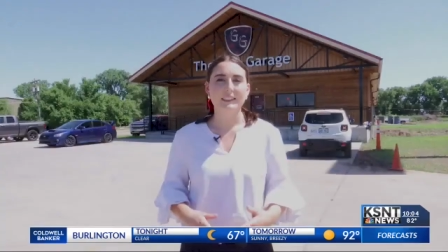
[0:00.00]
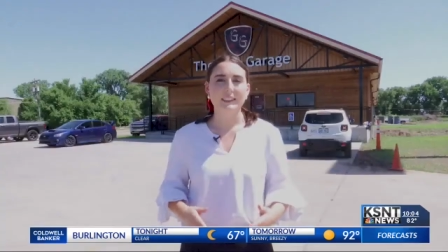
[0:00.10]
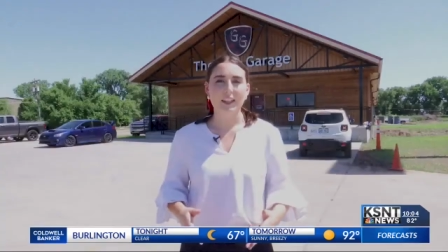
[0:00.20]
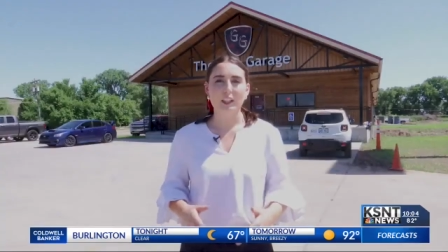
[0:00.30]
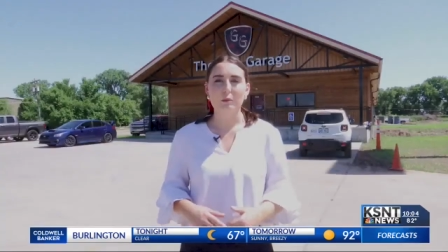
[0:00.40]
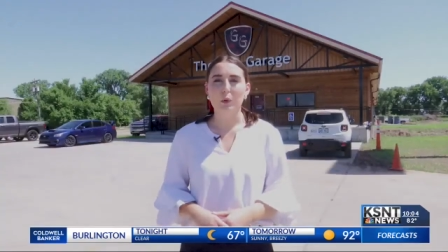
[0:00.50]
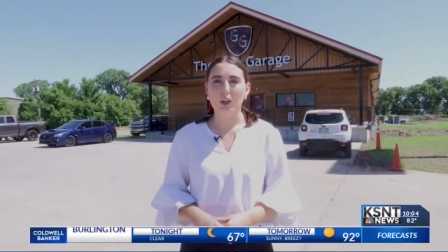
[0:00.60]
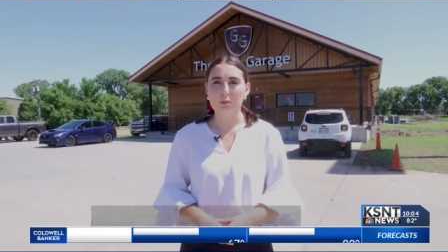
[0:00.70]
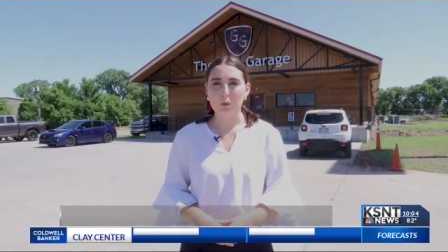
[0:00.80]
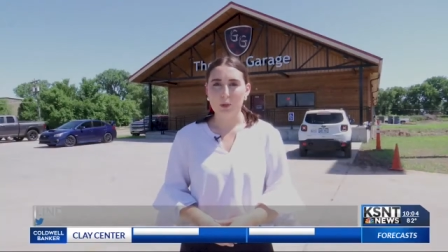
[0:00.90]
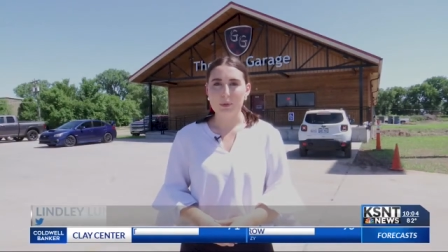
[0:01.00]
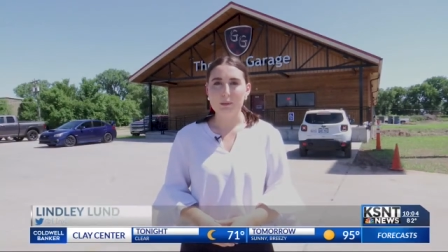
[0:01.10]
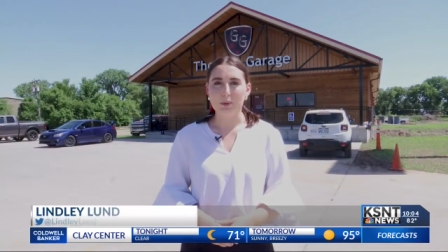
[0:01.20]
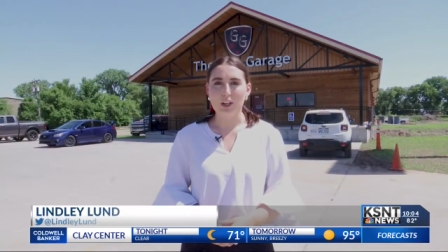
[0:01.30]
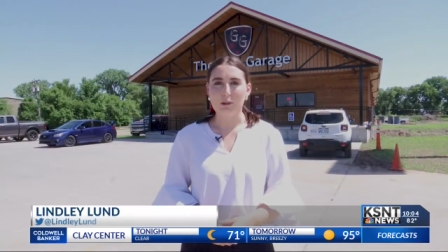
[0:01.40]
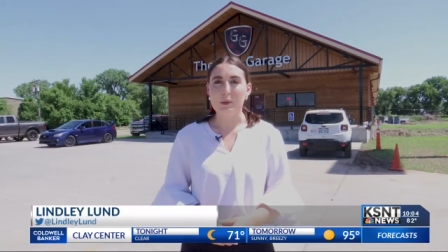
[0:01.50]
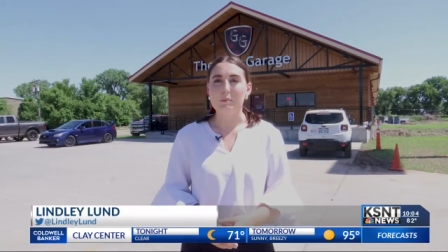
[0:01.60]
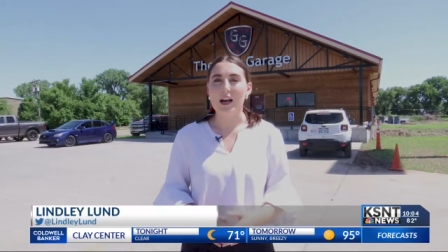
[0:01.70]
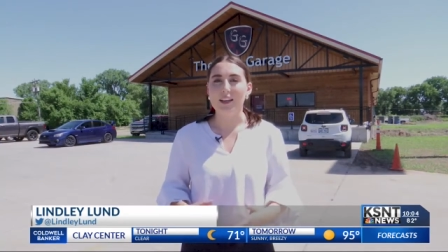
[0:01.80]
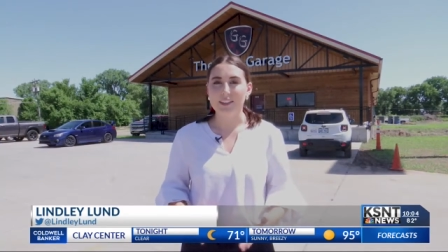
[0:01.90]
To say that more and more people have
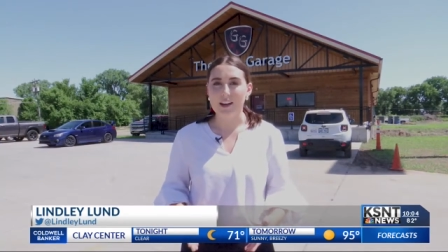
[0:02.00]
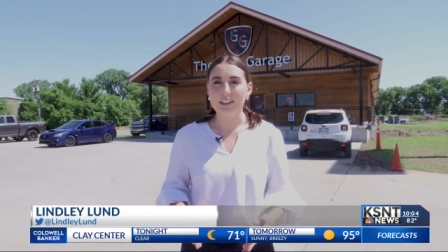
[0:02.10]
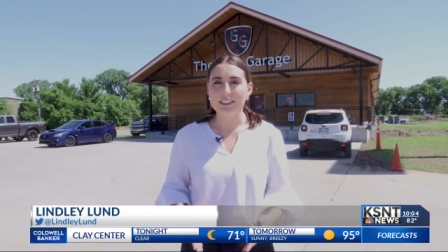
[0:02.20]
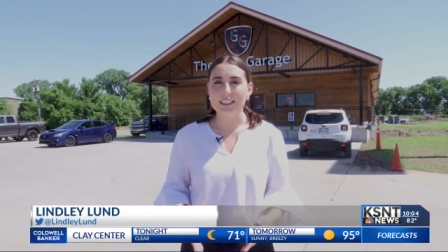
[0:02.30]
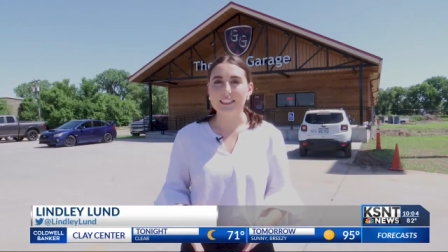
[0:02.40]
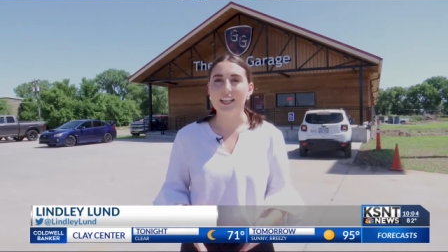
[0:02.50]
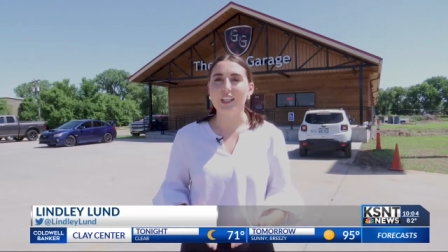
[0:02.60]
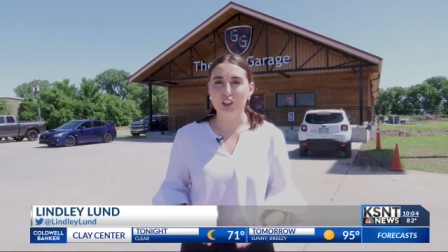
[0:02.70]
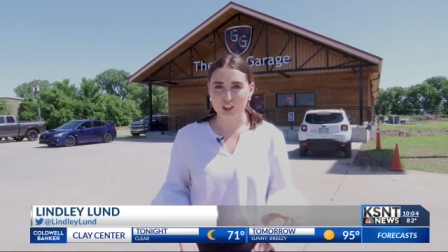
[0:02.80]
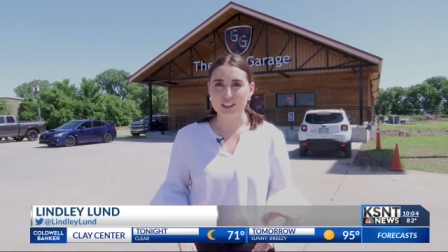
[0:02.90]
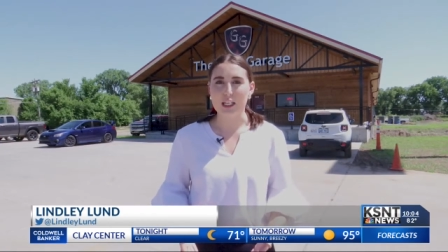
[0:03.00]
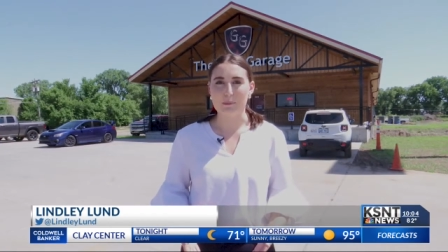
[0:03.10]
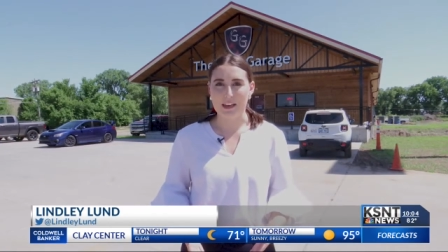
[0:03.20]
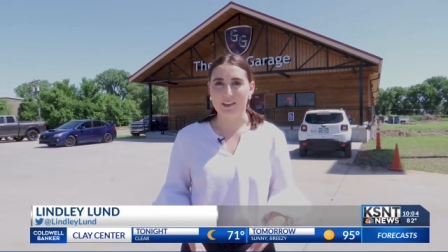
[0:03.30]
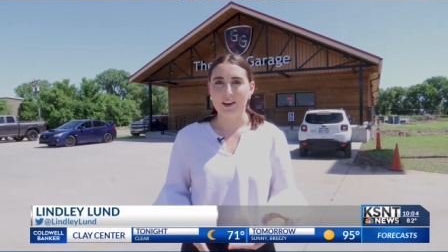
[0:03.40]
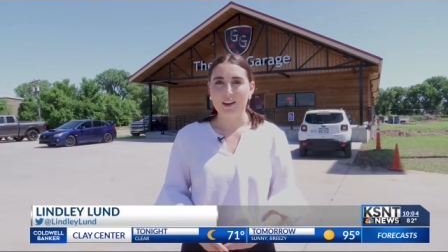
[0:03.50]
been buying guns is an understatement.